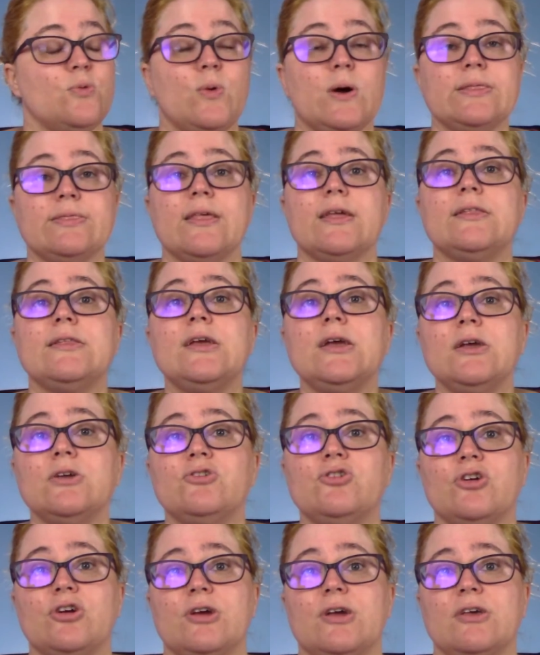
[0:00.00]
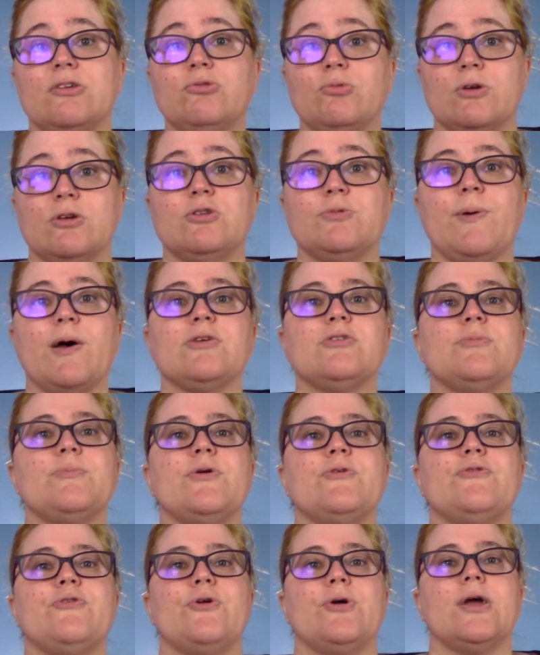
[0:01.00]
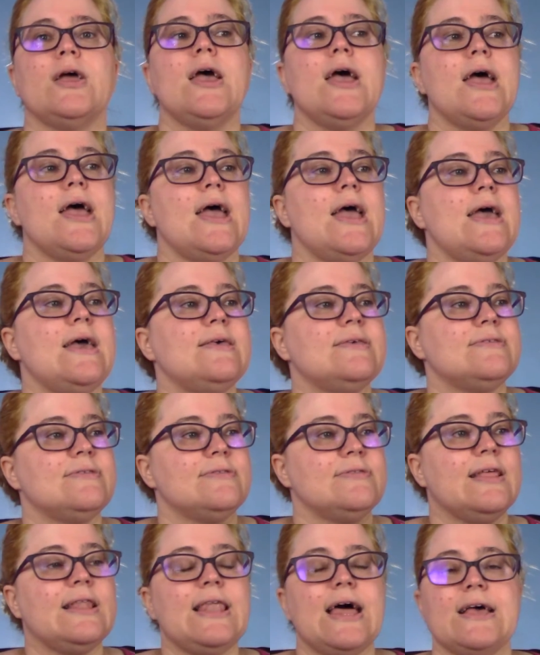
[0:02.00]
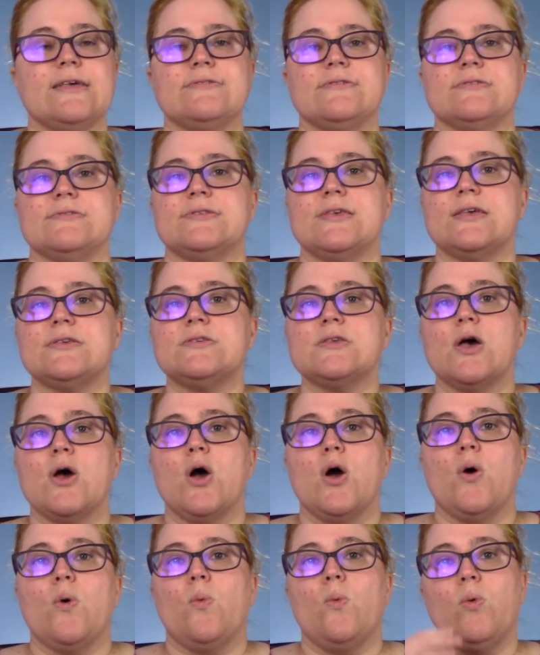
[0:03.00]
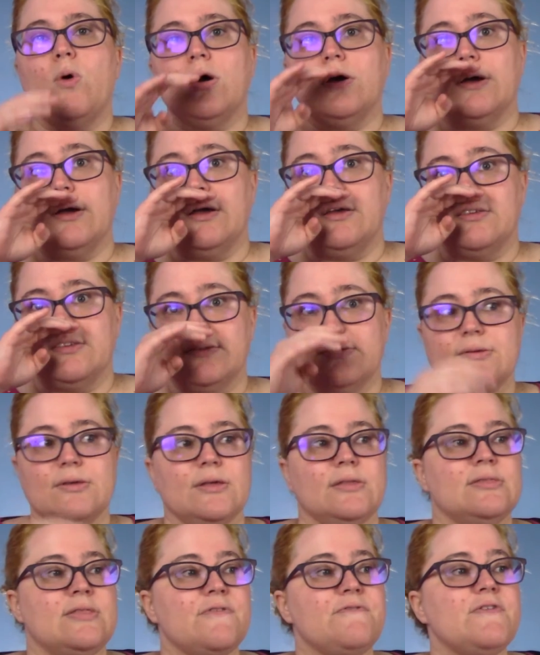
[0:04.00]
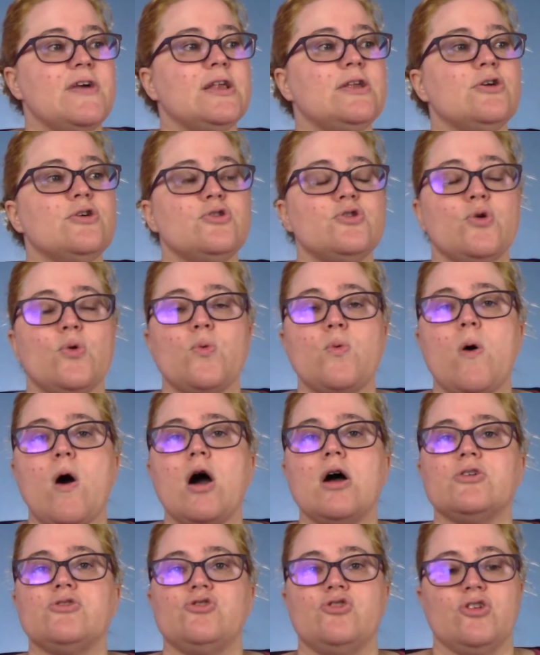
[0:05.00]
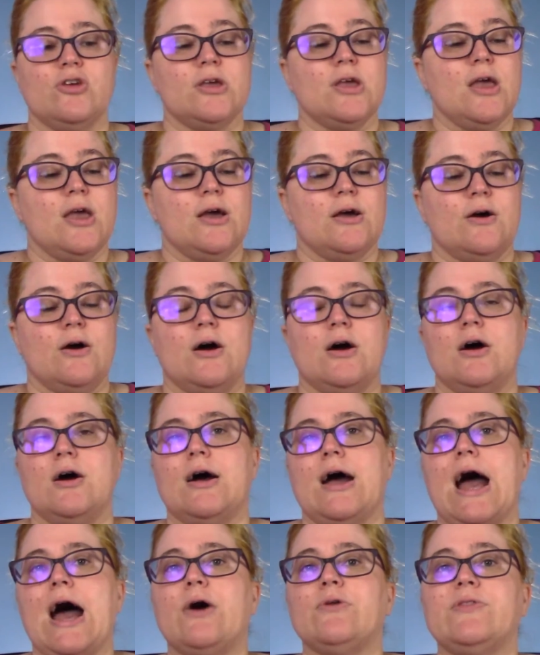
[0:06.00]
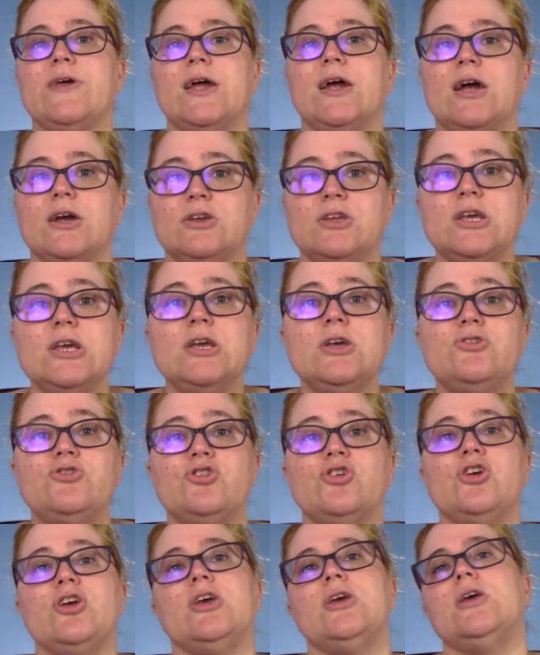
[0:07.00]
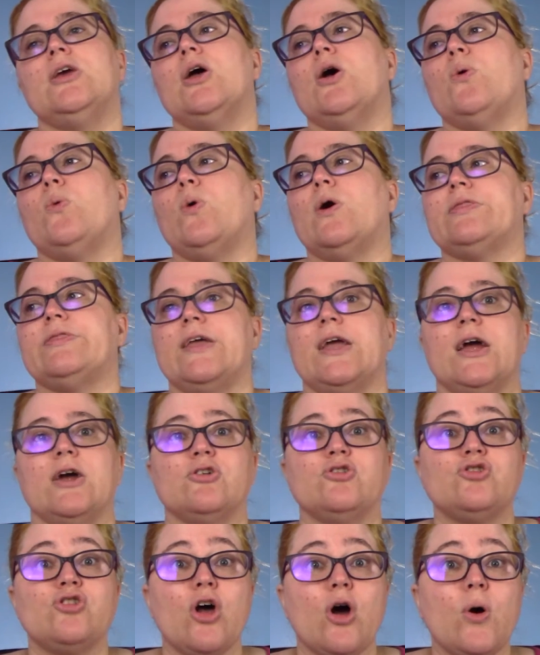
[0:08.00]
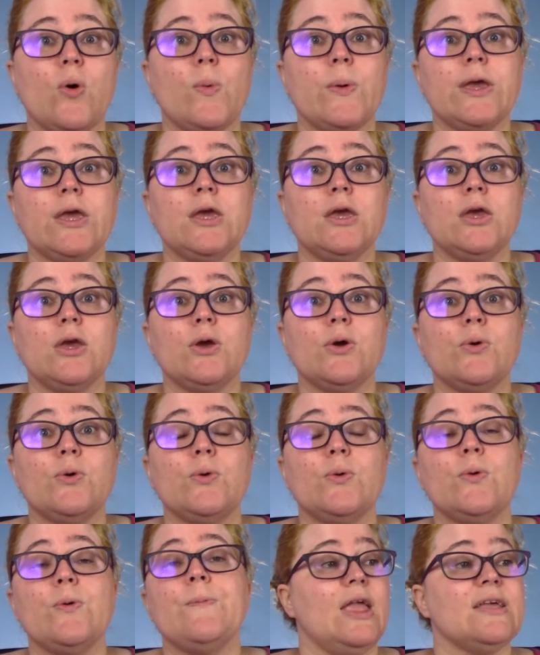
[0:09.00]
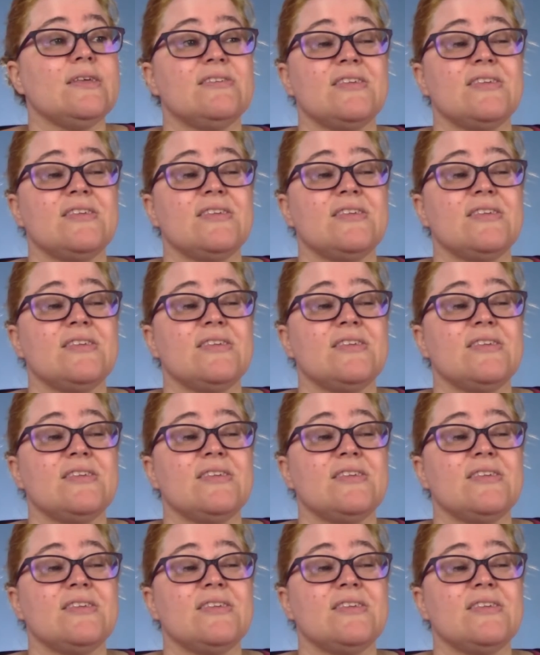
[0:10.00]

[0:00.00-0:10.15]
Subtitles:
What the teacher is responsible for is the lessons, is what is the video you're watching, how they are teaching, what they are showing you.